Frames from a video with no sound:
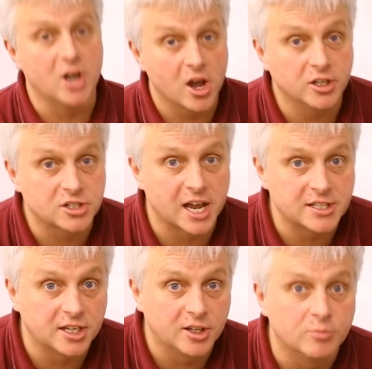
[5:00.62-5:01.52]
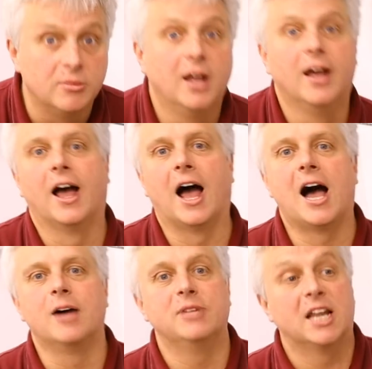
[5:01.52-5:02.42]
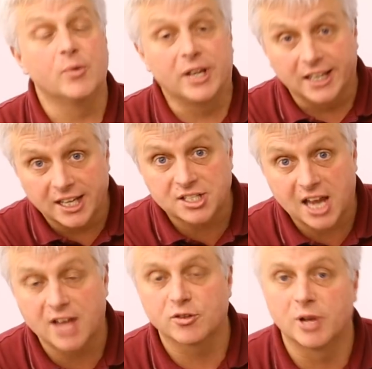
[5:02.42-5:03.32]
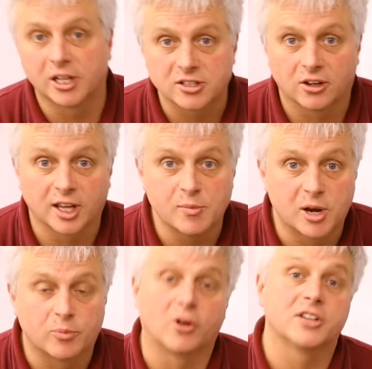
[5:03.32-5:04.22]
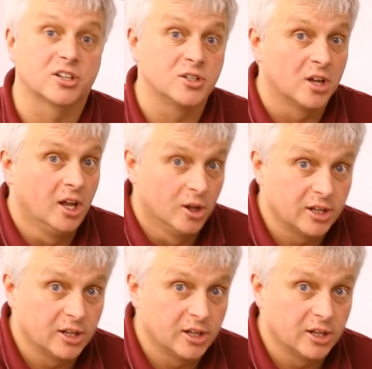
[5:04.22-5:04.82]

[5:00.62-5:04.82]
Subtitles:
We know you're chasing them. You know, we can let you have them at a slightly better price because,